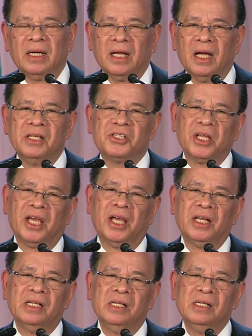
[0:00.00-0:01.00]
God
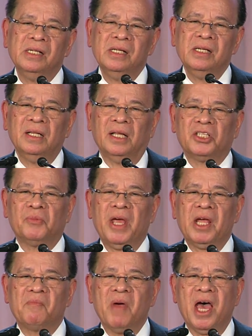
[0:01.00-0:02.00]
said, let's
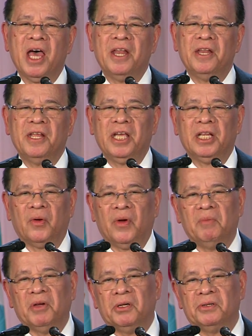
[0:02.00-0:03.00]
make man in our
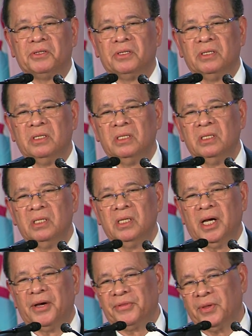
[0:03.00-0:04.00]
image,
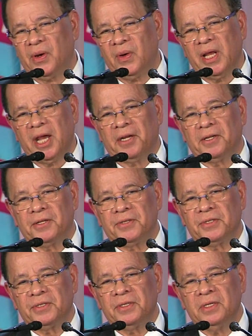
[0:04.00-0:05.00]
after our
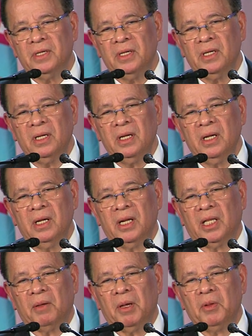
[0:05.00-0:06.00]
likeness. Let
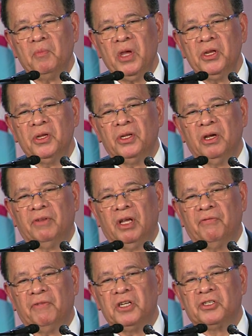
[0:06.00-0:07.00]
them have dominion over the
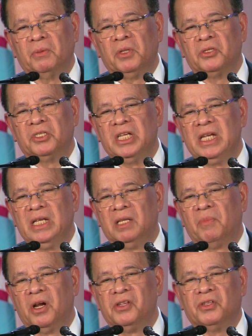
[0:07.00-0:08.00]
fish of the sea, the
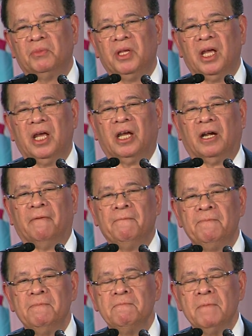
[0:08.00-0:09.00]
birds of the air,
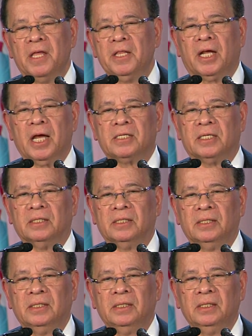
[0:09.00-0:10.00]
and the cattle,
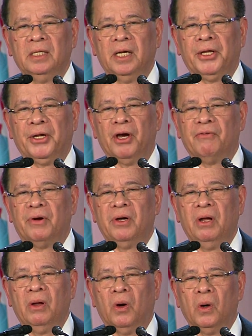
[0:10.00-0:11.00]
and over
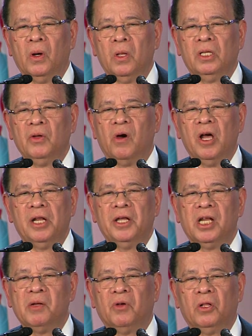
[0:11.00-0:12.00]
all the wild
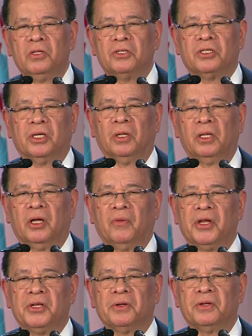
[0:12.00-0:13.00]
animals and all the
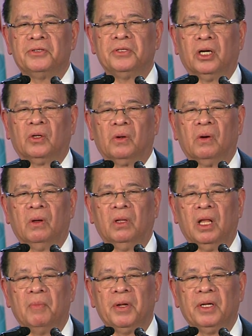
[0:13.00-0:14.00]
creatures that crawl
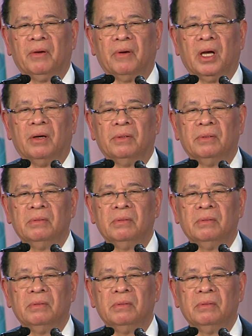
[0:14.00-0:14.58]
upon the ground.